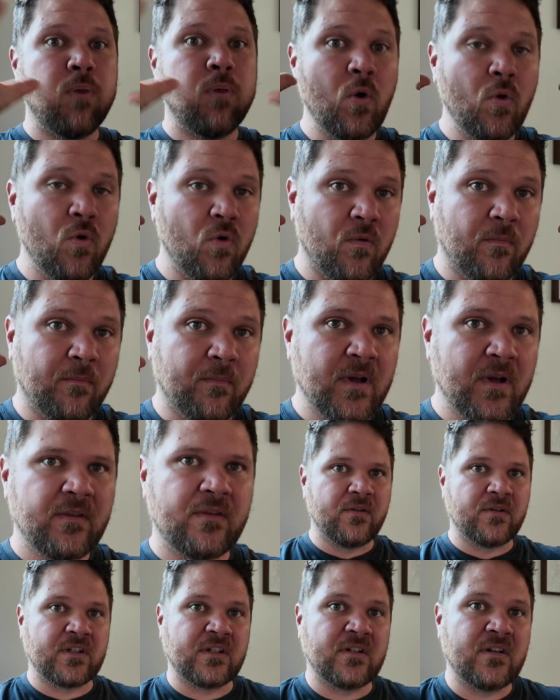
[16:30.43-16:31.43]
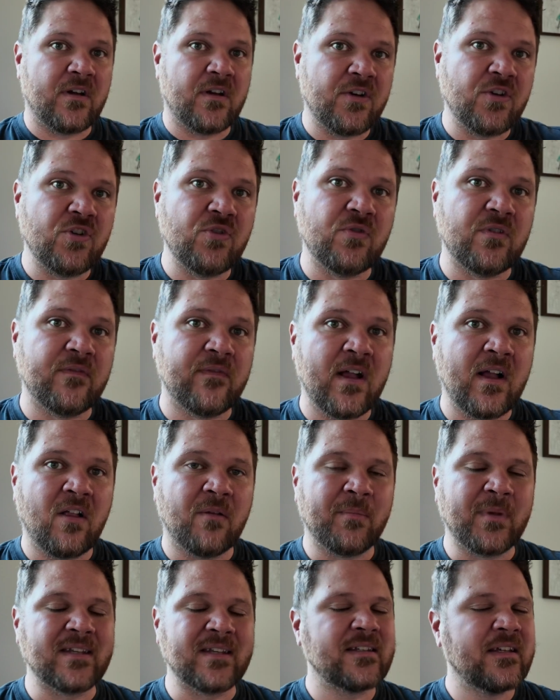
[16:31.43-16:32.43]
boom, there's a ton of new
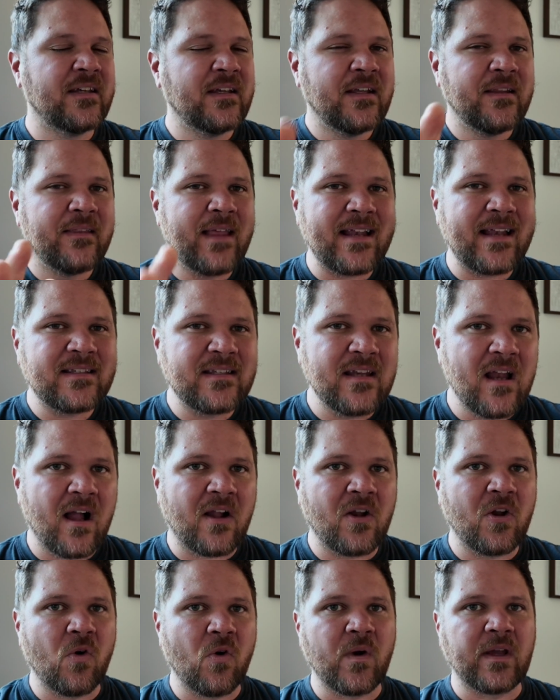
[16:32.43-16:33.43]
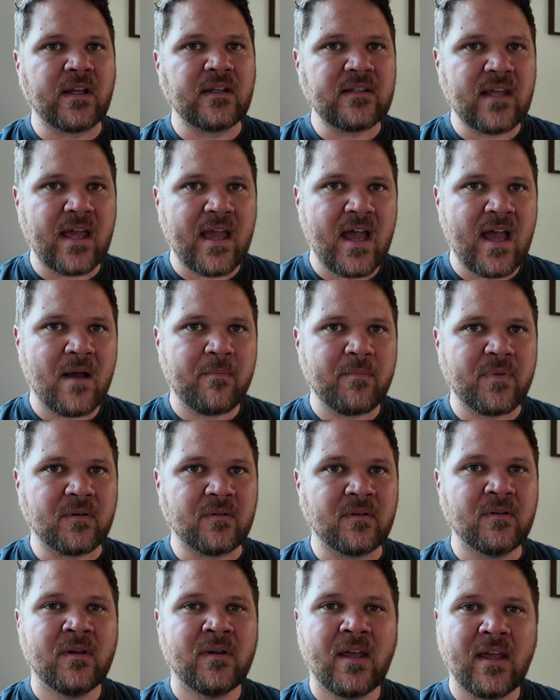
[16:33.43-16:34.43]
development. That's not going to
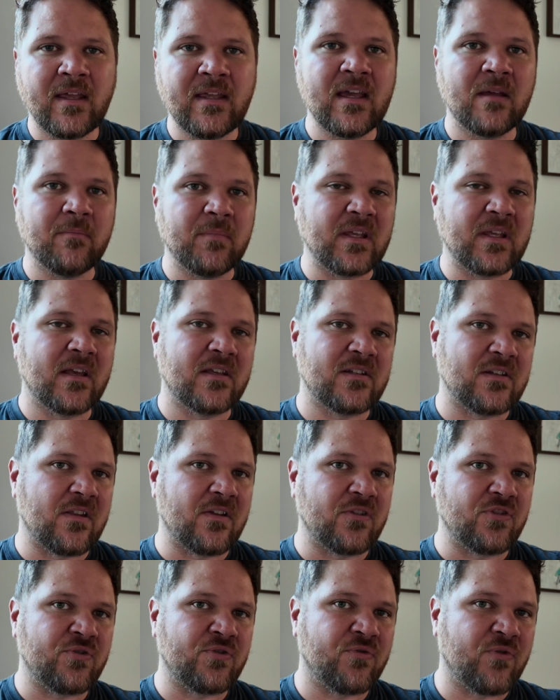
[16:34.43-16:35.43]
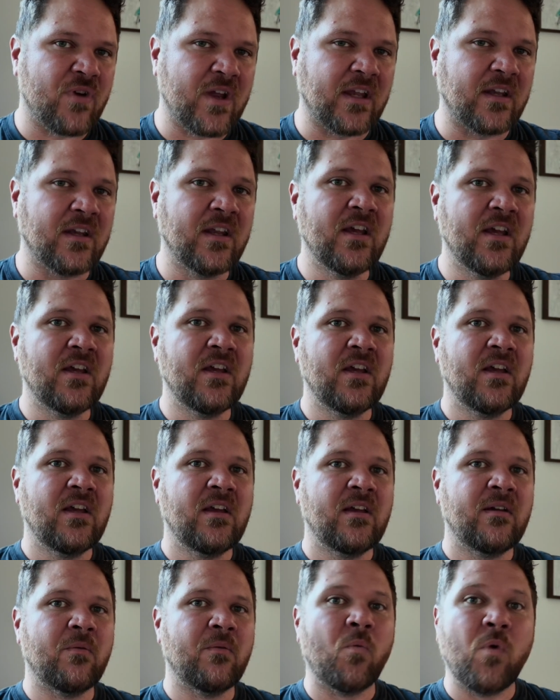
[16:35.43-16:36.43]
happen, again, because of the terrain.
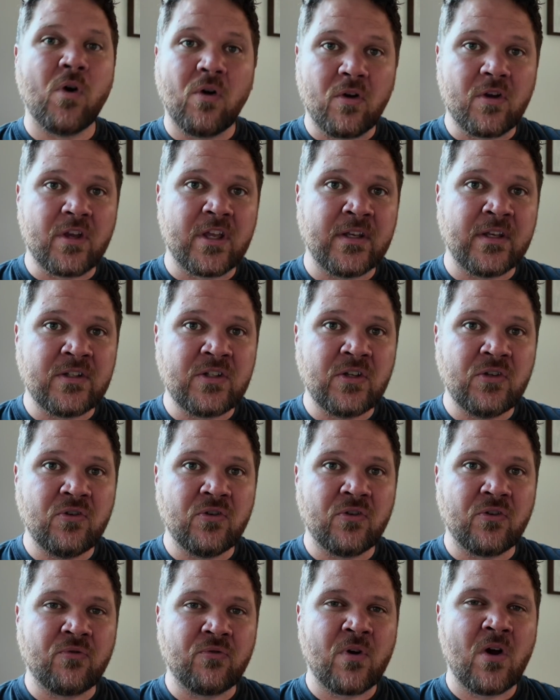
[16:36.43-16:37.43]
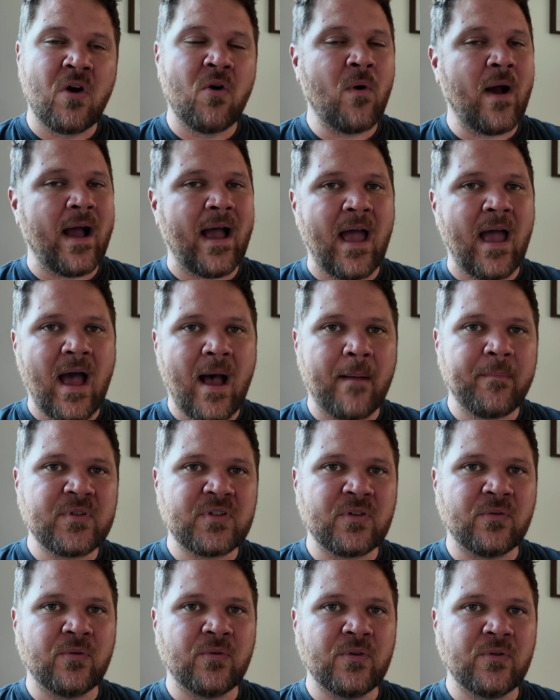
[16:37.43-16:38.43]
Will continue to grow?
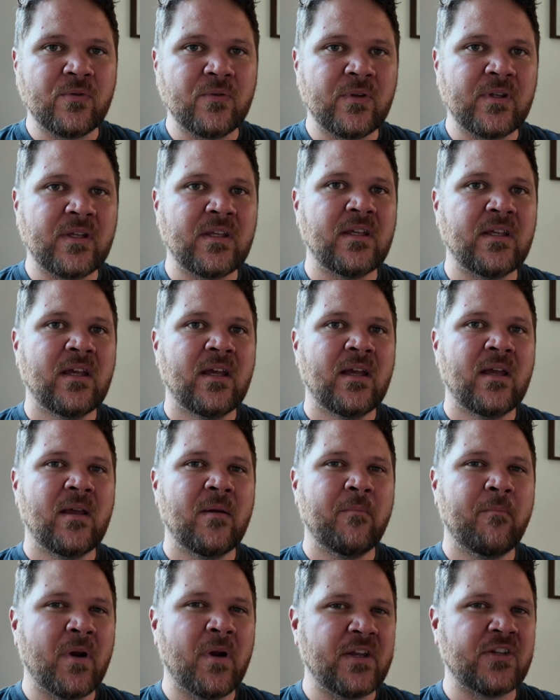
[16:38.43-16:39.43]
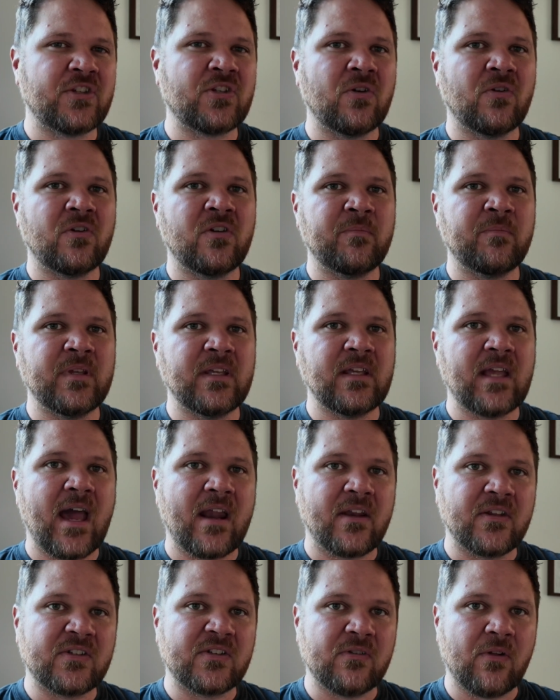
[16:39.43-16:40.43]
Absolutely, but it's going to be
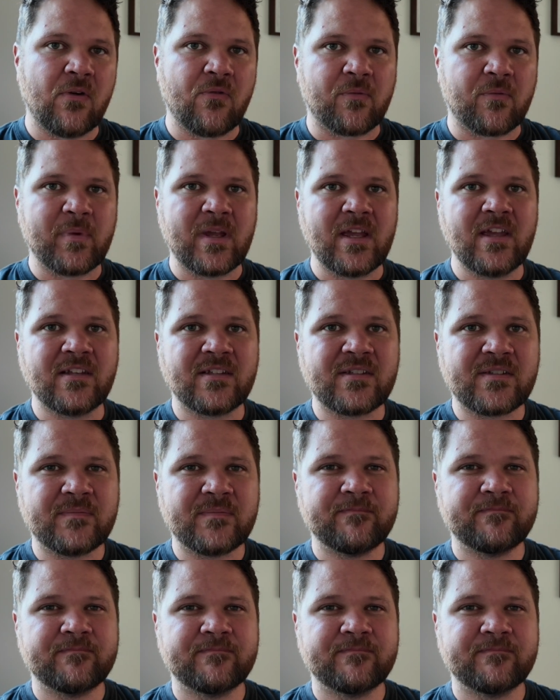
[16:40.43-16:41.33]
at a slower pace.